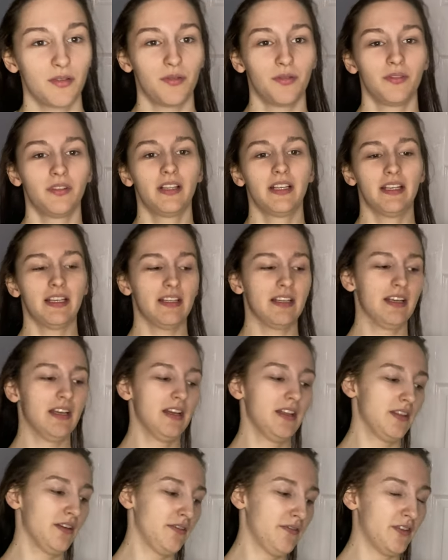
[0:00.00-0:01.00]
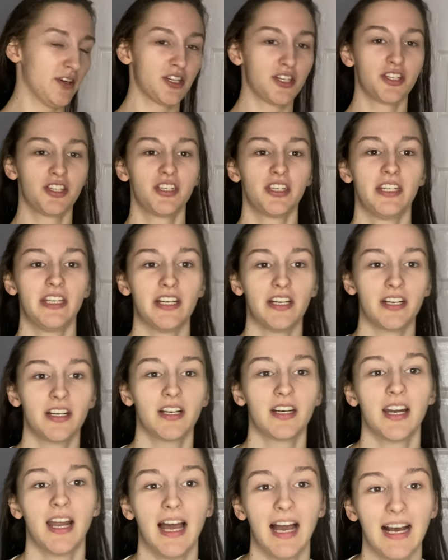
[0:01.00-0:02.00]
only the first
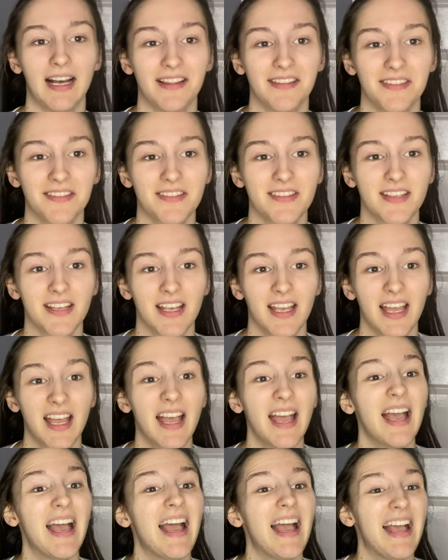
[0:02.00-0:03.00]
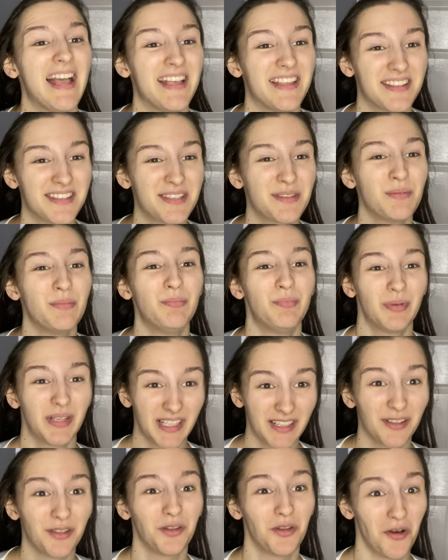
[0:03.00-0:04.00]
year and it's
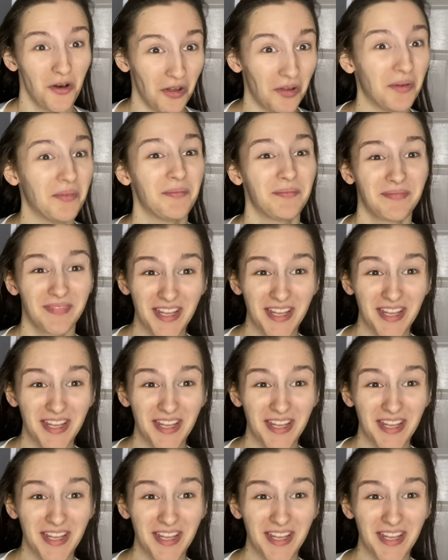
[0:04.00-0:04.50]
been a lot.